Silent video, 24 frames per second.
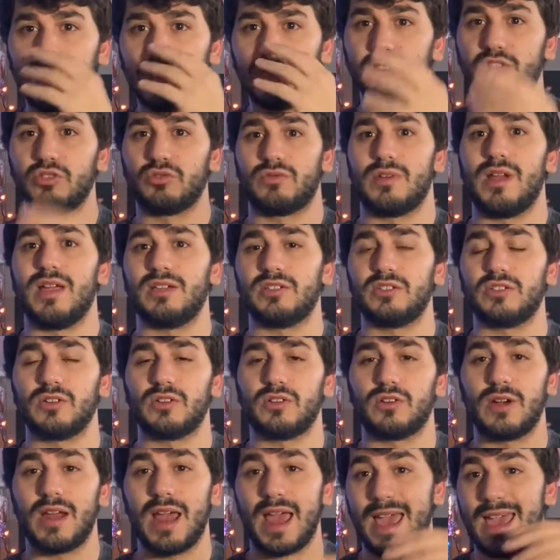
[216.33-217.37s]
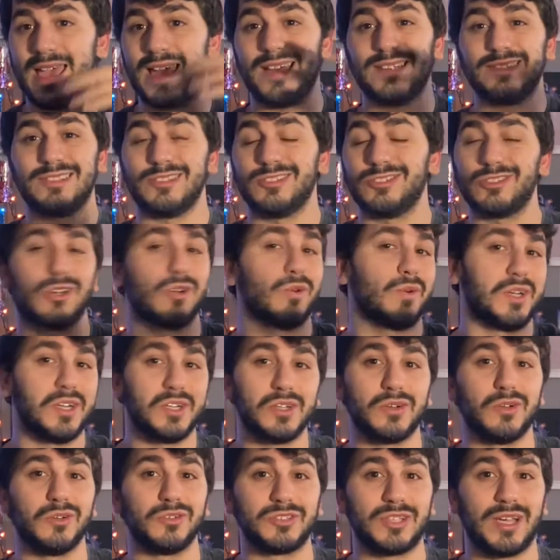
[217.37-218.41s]
director as his career
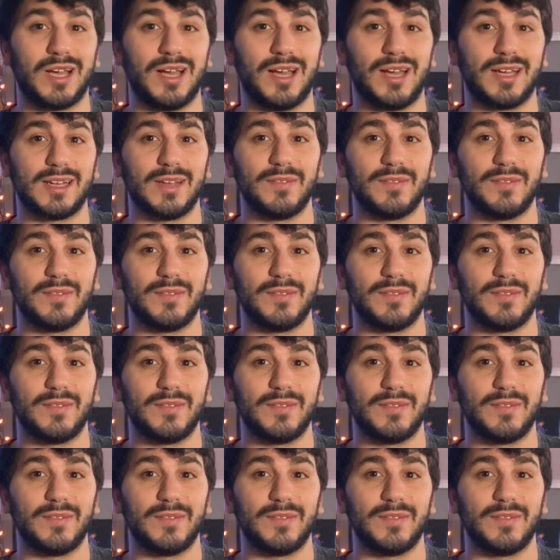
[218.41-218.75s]
goes on.